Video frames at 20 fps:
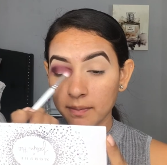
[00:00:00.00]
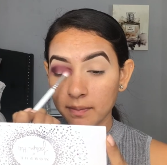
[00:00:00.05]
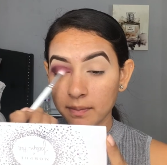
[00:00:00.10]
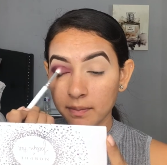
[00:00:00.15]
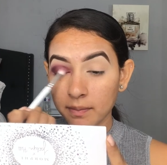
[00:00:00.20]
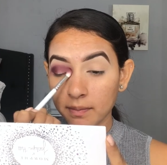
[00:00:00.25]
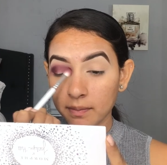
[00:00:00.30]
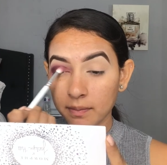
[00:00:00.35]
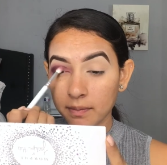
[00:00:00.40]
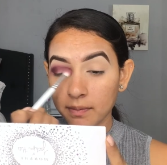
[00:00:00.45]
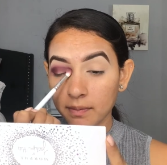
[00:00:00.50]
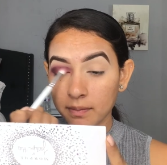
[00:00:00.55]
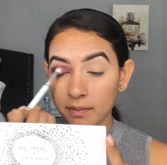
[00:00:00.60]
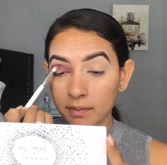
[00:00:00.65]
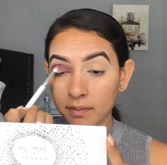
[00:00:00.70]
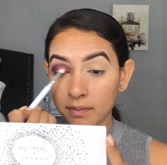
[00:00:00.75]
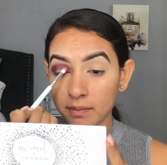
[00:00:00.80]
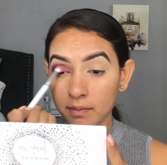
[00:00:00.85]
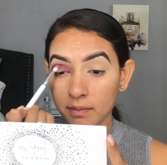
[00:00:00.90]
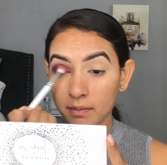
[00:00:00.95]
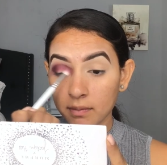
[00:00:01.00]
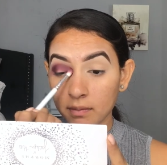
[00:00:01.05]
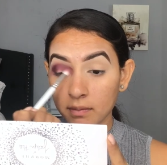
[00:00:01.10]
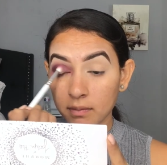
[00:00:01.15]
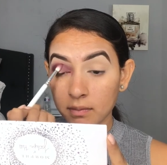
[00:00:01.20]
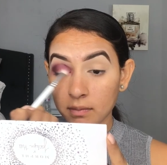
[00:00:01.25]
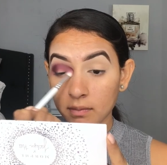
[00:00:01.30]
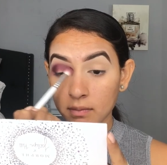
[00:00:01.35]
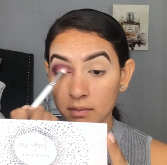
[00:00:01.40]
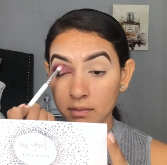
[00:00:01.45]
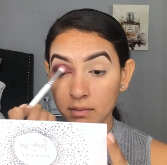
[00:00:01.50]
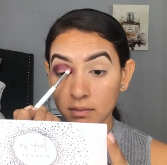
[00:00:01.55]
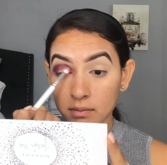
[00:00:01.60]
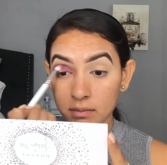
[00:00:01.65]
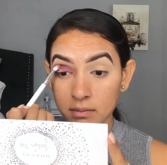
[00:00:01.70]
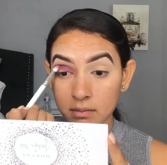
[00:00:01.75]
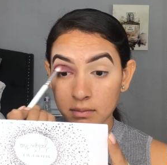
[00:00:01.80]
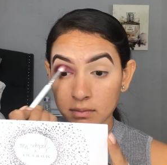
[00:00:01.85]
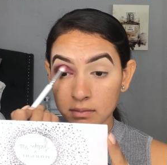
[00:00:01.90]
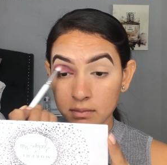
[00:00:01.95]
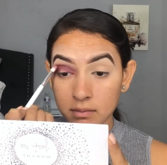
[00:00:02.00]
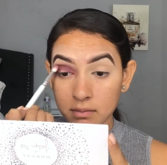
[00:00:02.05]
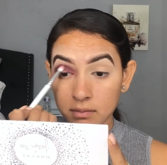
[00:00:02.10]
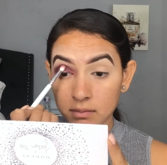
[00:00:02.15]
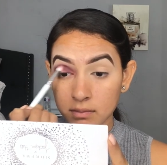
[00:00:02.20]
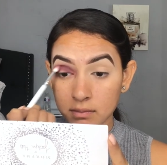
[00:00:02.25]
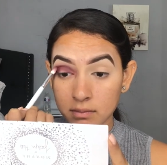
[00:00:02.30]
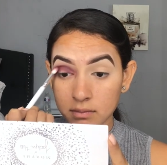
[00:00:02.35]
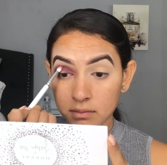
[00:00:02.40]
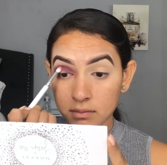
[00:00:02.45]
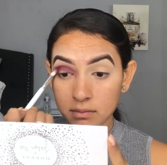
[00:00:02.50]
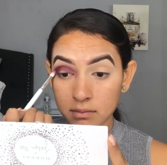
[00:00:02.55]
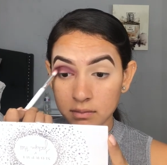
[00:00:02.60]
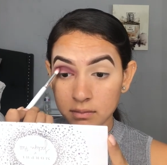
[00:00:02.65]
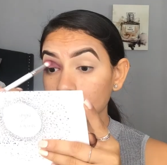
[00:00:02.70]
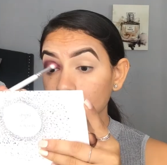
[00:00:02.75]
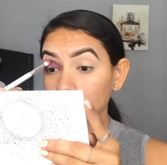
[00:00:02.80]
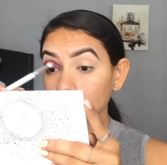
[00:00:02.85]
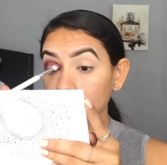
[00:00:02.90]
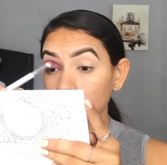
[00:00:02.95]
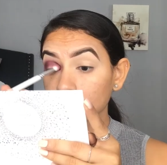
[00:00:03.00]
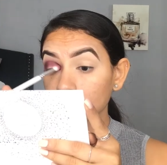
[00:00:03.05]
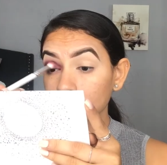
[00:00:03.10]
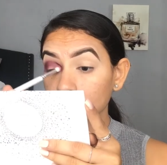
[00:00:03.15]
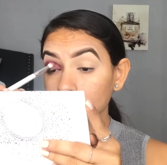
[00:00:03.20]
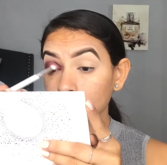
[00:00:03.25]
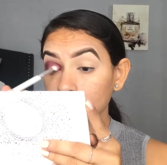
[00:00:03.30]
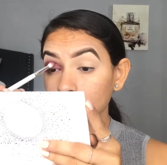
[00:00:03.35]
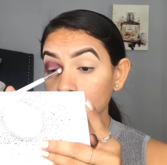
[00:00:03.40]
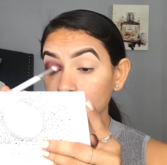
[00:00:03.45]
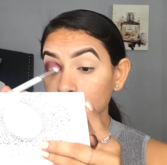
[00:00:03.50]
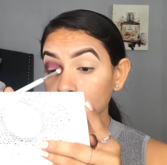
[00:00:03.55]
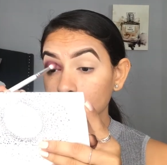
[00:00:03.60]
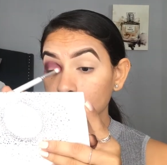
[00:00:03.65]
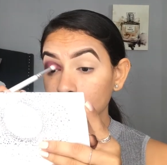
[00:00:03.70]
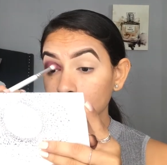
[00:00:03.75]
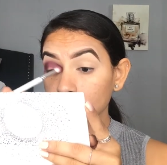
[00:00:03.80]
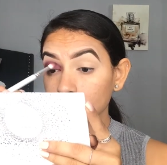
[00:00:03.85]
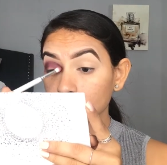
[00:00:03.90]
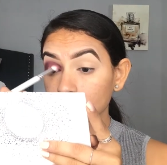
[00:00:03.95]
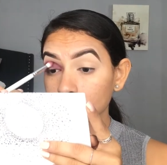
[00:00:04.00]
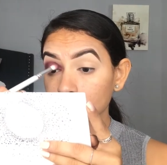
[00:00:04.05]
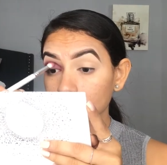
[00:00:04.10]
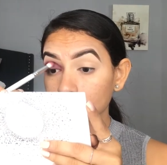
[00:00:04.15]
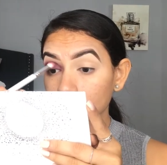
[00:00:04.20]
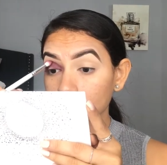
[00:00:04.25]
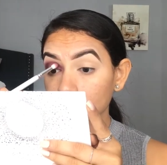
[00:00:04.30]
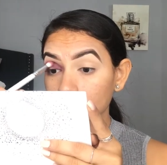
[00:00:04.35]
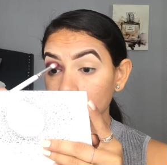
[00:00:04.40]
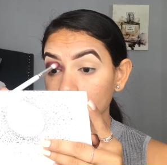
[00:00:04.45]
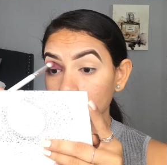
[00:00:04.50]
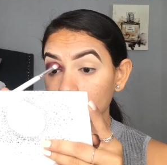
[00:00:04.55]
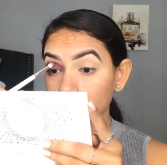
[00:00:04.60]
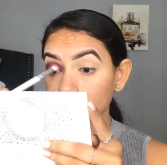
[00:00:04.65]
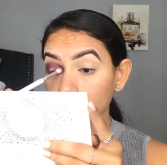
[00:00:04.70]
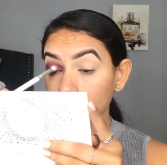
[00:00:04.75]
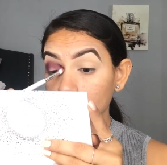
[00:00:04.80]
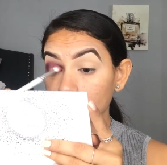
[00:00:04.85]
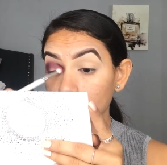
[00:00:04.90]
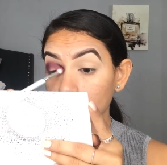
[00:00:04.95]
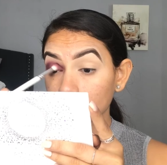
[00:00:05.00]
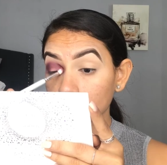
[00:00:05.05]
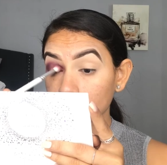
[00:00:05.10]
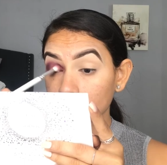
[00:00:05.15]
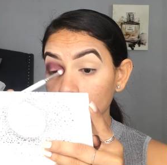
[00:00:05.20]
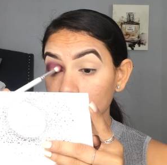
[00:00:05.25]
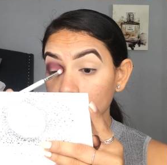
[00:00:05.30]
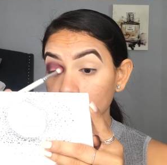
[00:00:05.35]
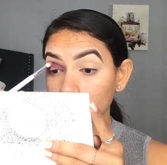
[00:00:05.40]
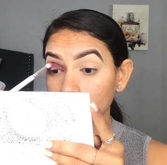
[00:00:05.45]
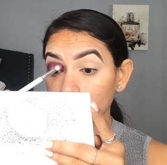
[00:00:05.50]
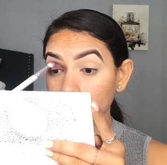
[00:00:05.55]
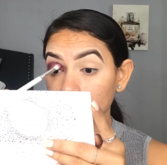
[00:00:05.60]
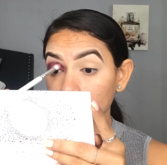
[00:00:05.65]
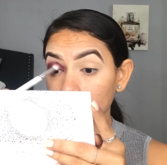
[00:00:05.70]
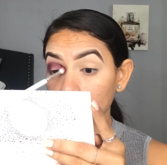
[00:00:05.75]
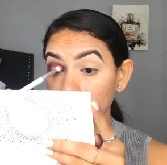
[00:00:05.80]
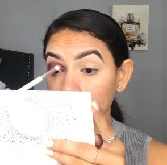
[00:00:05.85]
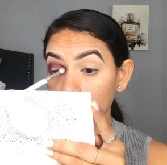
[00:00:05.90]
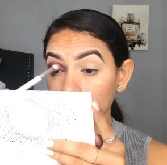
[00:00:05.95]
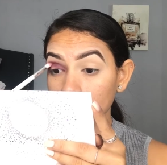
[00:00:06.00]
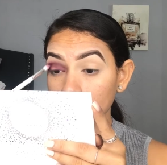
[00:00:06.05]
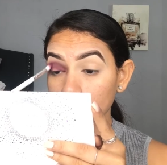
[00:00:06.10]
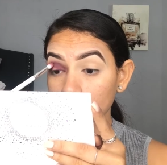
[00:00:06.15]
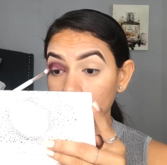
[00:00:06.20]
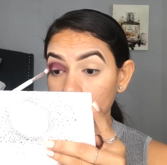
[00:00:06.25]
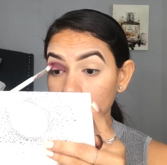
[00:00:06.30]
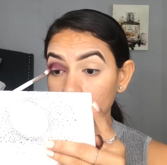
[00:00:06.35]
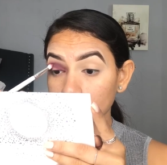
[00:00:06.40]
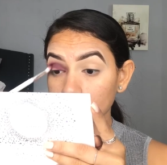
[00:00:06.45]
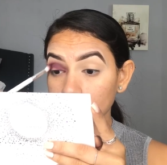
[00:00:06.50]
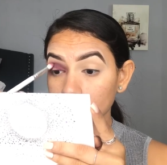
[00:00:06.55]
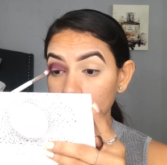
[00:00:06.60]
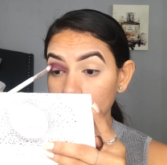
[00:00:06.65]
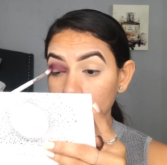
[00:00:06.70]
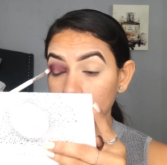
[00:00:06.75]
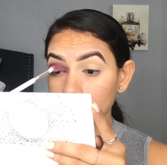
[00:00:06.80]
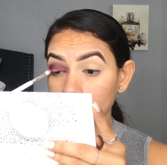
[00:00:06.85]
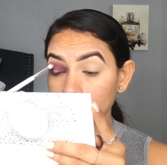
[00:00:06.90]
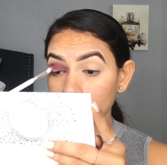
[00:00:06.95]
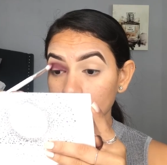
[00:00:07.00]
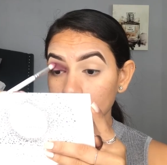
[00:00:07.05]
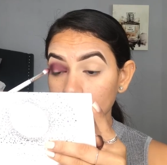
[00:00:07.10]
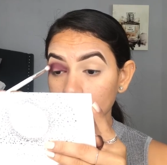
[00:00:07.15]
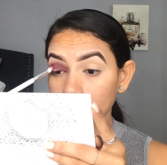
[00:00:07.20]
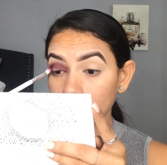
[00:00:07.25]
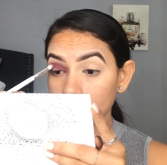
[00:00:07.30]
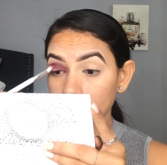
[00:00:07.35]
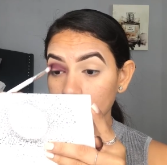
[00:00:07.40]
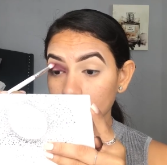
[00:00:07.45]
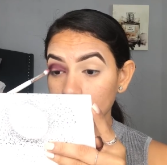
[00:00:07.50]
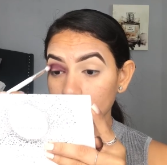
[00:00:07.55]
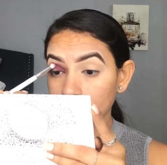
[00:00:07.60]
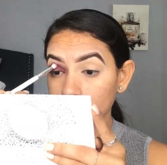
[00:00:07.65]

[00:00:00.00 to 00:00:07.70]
No one is speaking in this clip.